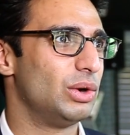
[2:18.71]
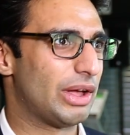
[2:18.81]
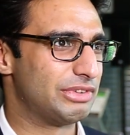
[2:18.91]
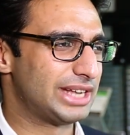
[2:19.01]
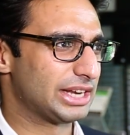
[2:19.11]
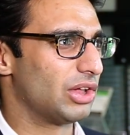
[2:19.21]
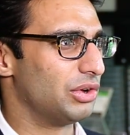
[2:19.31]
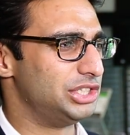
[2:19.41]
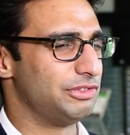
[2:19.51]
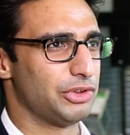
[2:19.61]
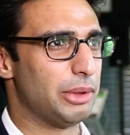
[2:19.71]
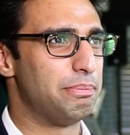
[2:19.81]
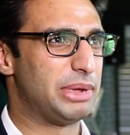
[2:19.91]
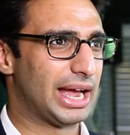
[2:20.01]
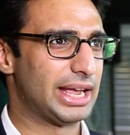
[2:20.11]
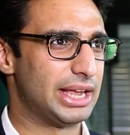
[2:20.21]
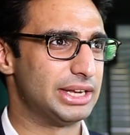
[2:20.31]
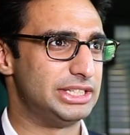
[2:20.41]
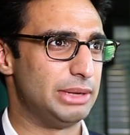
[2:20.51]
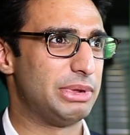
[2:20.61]
We have a technology for the PIA
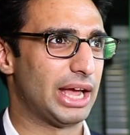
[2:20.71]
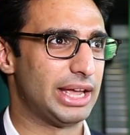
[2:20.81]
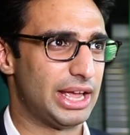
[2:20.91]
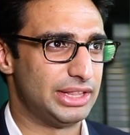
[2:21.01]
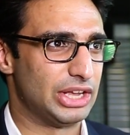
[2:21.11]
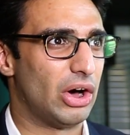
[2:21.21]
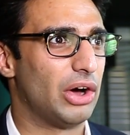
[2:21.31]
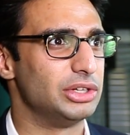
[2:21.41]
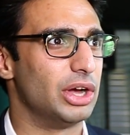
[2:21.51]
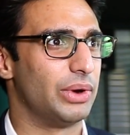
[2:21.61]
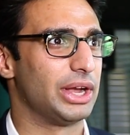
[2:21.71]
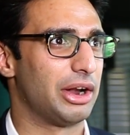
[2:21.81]
and DPIA, the ongoing